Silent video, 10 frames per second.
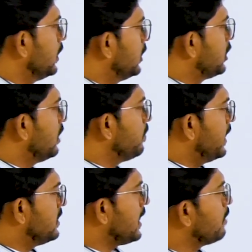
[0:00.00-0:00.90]
These are the
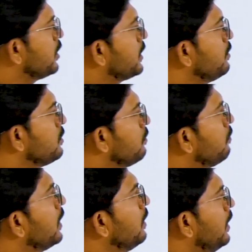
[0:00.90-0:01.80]
major objectives
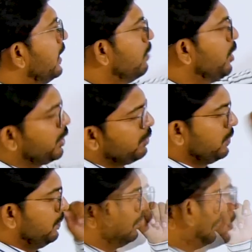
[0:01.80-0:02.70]
for WTO.
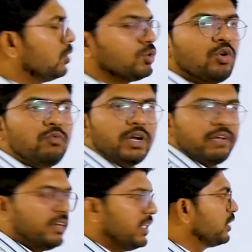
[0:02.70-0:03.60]
So far
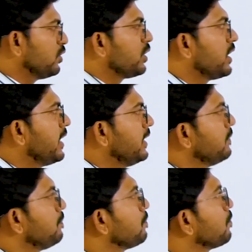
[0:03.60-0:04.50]
everything is okay, right?
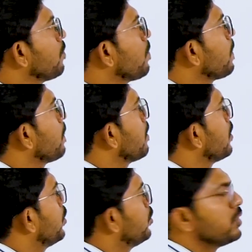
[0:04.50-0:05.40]

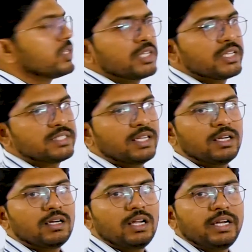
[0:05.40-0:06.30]
USA is
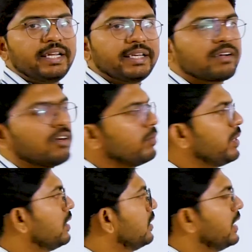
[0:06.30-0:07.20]
the leading
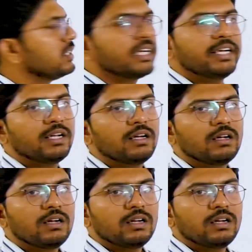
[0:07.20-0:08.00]
economy, then China,